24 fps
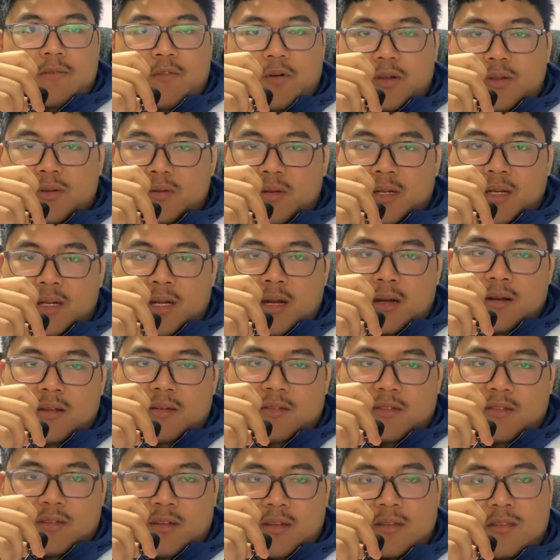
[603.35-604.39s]
urine
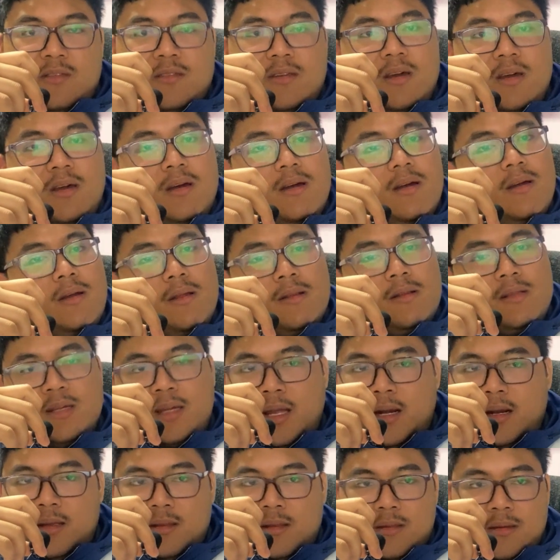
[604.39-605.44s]
analysis, the
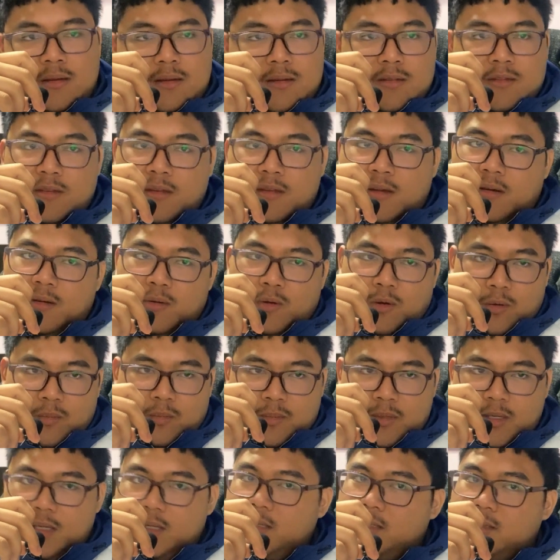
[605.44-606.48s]
character is now
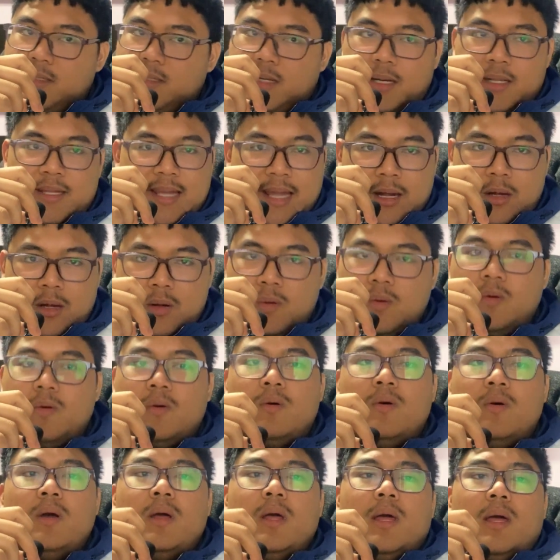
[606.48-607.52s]
normal,
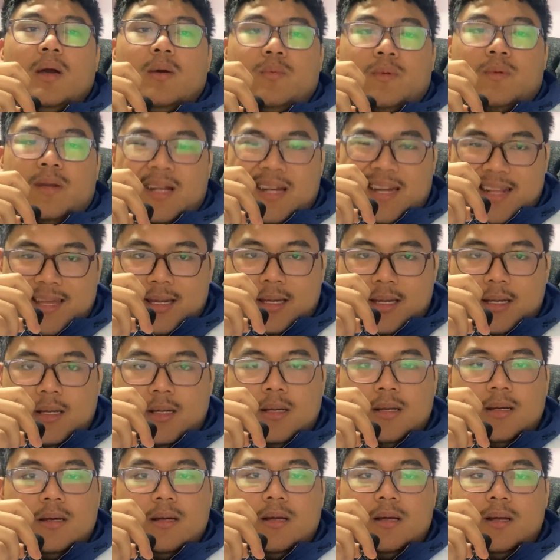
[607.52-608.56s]
yellow,
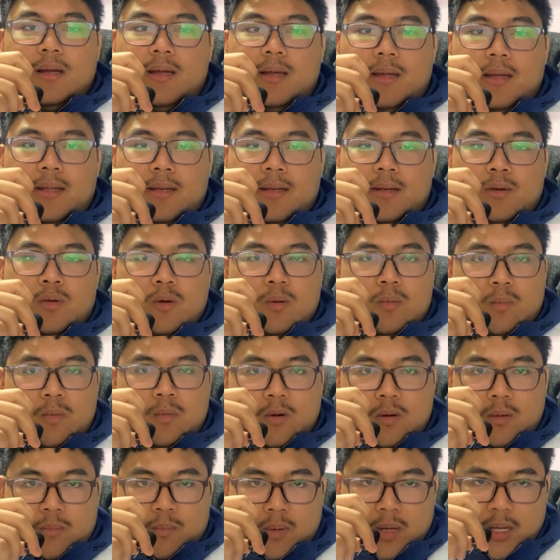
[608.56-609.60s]
clear, and no
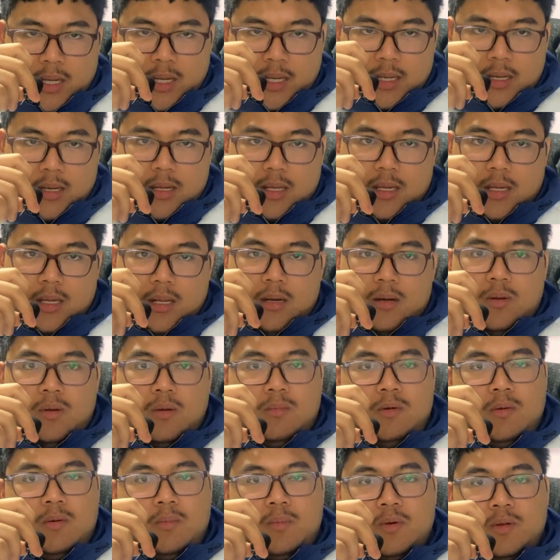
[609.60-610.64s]
more blood and no
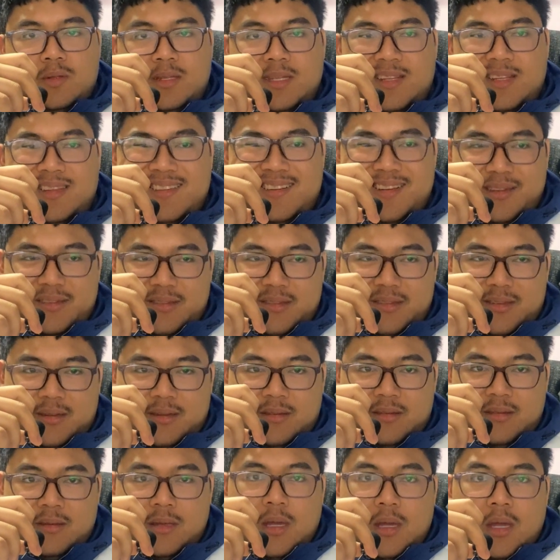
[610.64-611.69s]
more protein
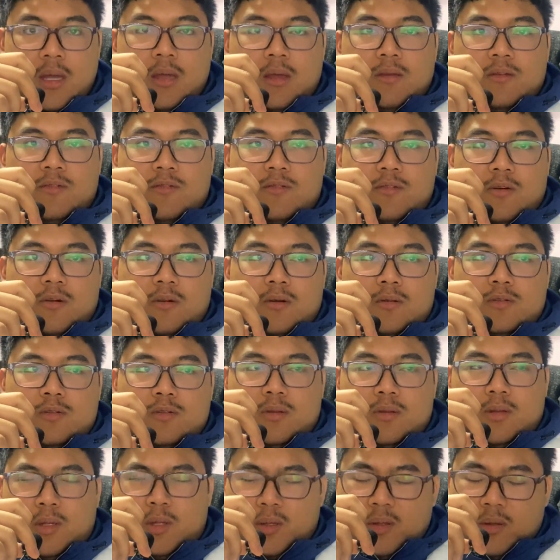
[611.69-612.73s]
traces. So
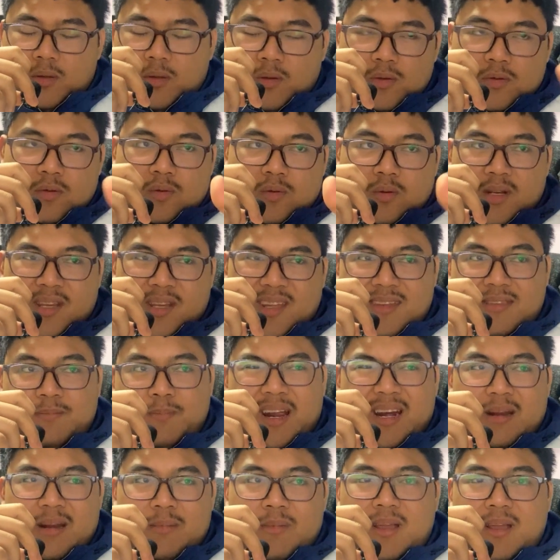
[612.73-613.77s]
due to these
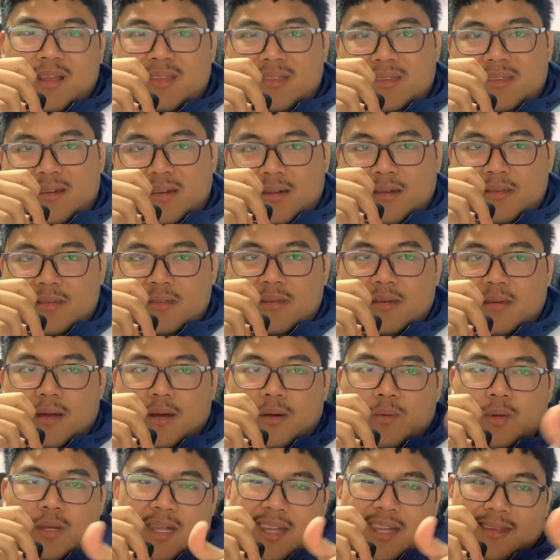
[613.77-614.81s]
parameters,
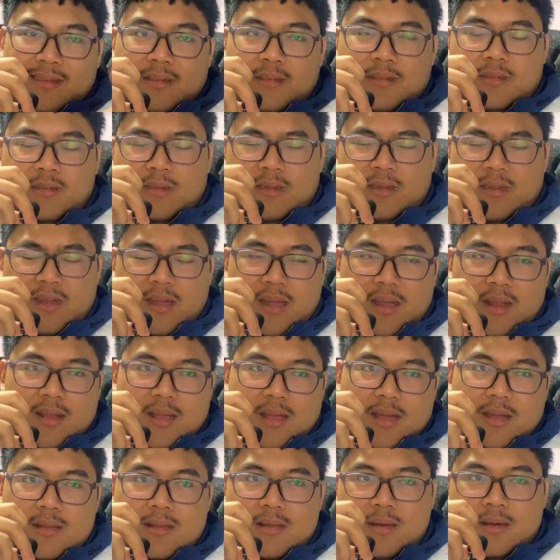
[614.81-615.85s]
we can say
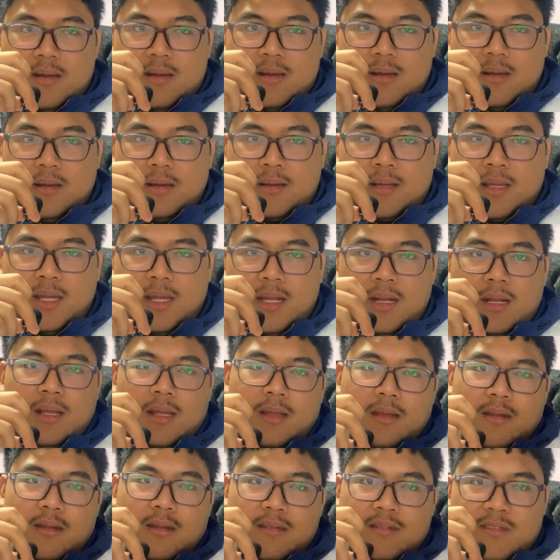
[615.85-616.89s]
that the
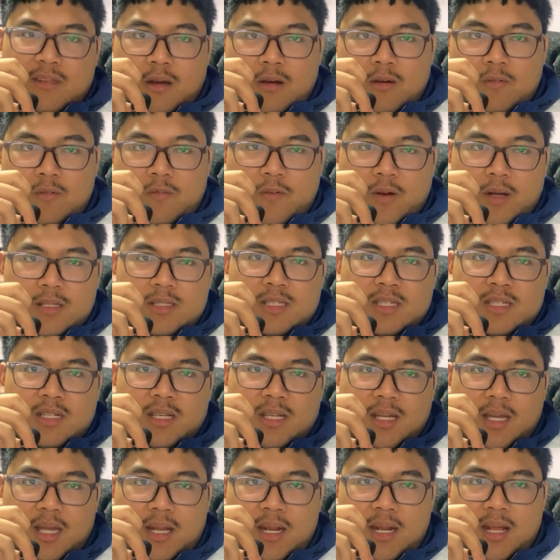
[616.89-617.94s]
kidney is now
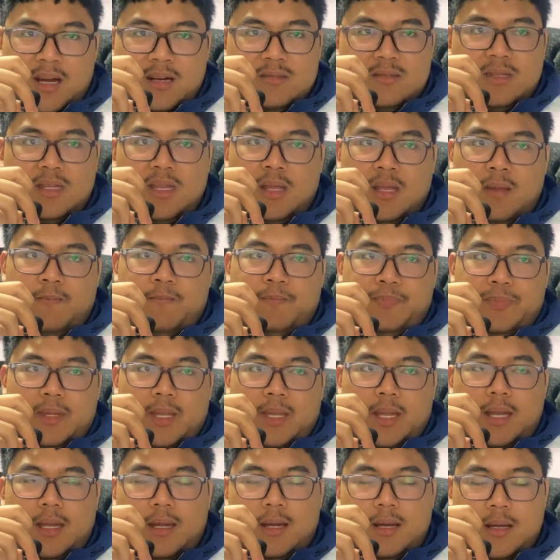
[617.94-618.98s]
functioning and healthy,
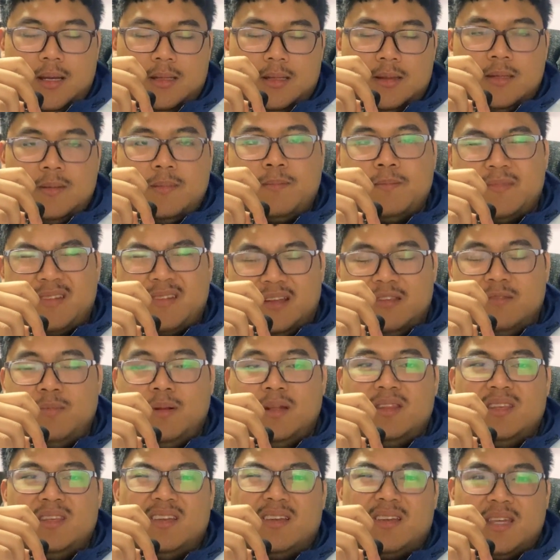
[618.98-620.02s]
the
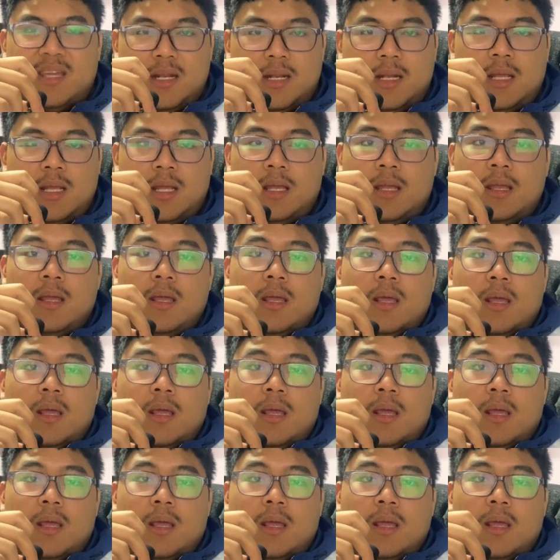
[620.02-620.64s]
transplanted kidney.